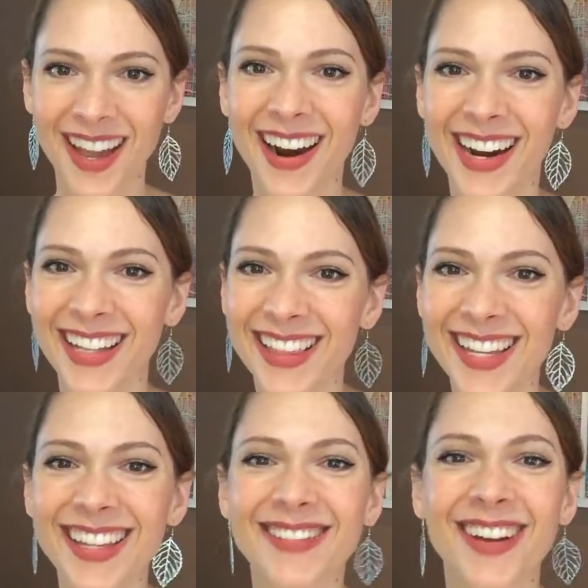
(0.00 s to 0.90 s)
All right,
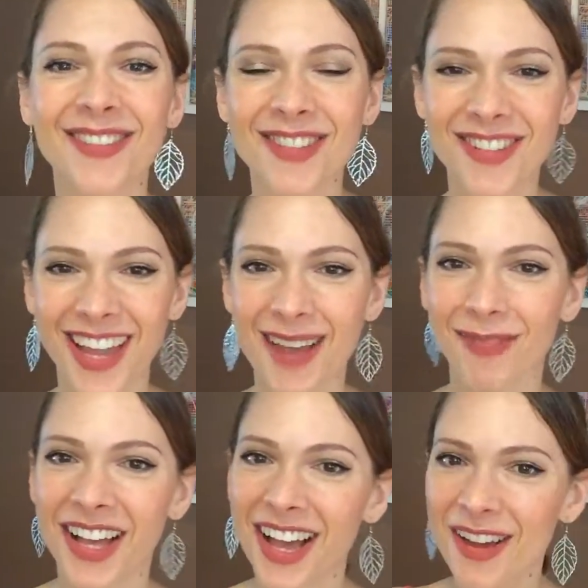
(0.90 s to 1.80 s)
thanks for everyone who
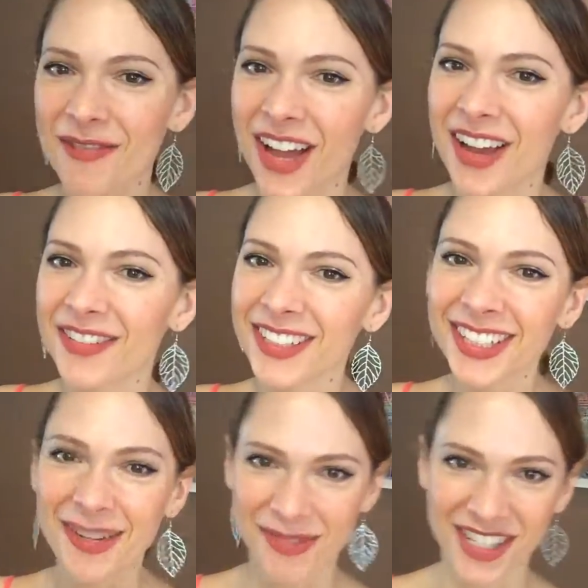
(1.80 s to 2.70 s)
came live. I
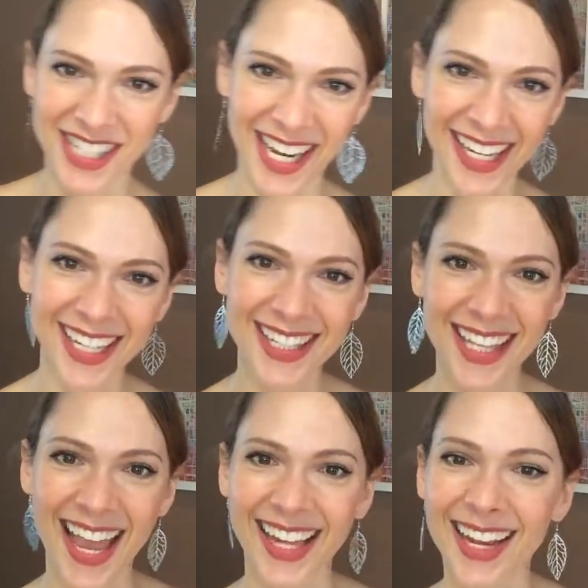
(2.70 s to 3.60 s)
really appreciate
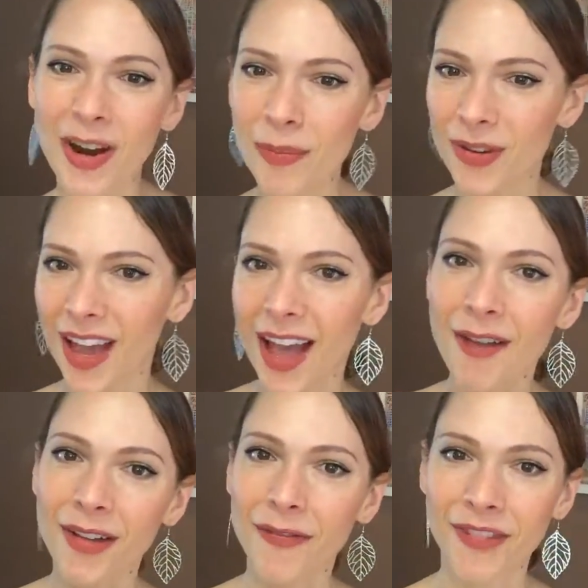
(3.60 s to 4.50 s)
it. And I hope you
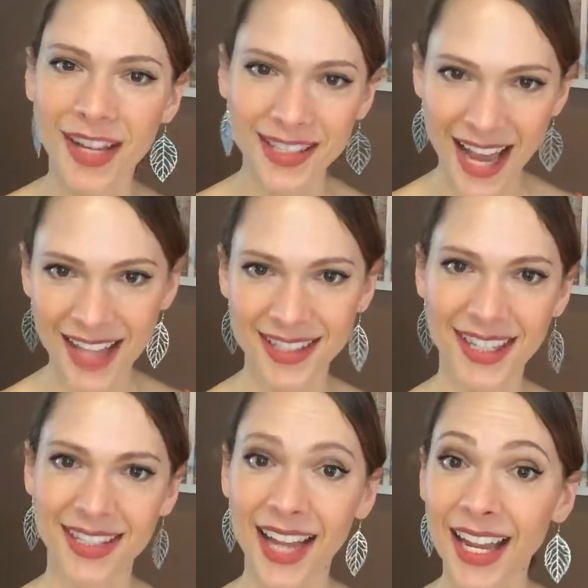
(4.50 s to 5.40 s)
have a
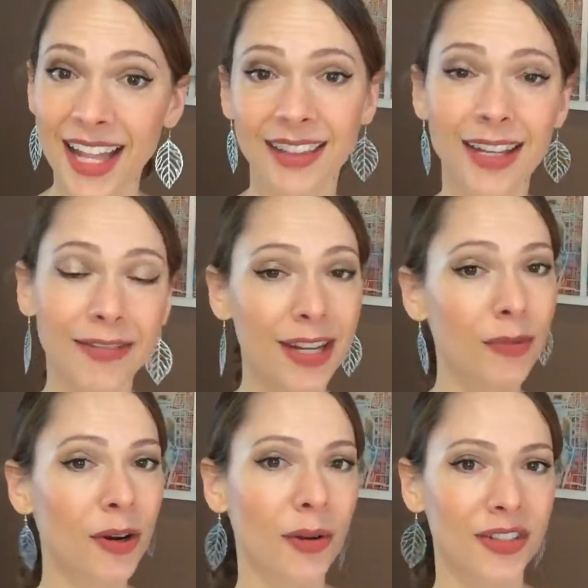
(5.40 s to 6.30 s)
fantastic night, and leave any
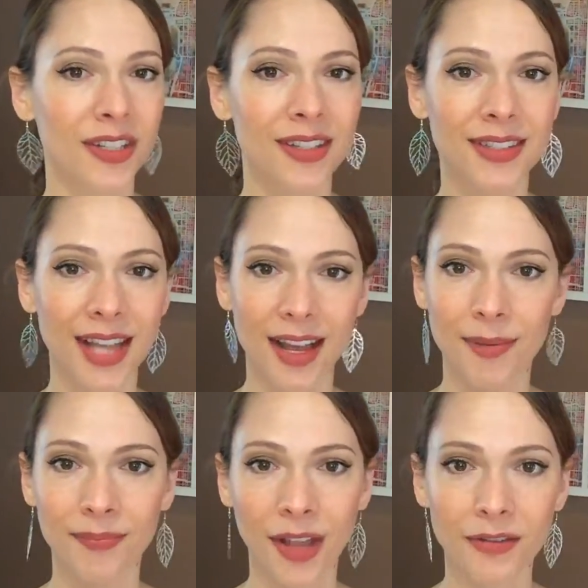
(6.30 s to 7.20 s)
more questions
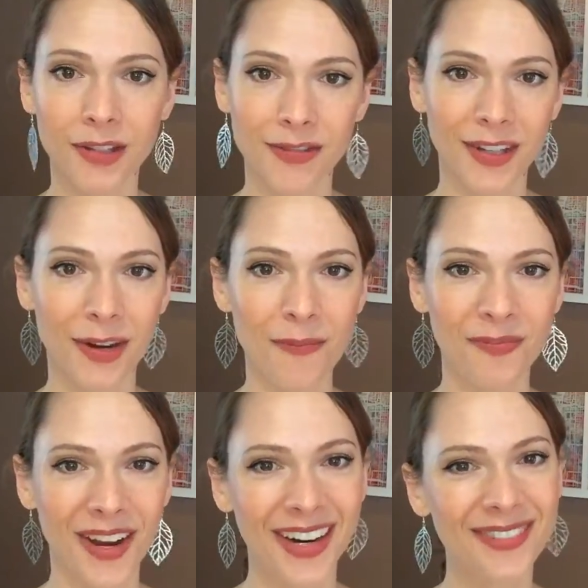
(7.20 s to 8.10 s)
under this video. All
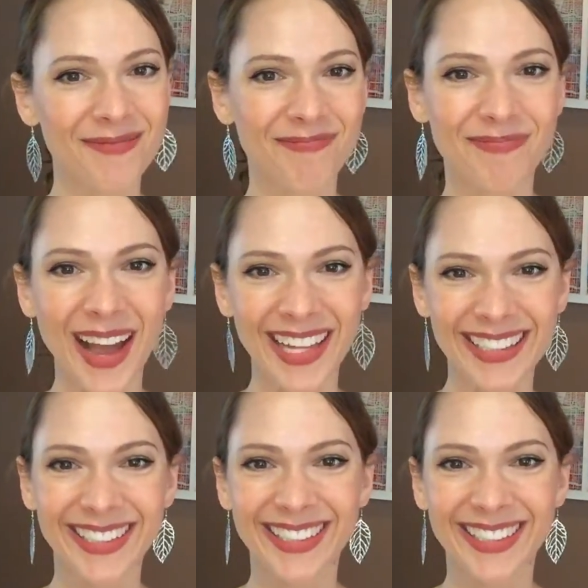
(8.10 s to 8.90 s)
right, bye.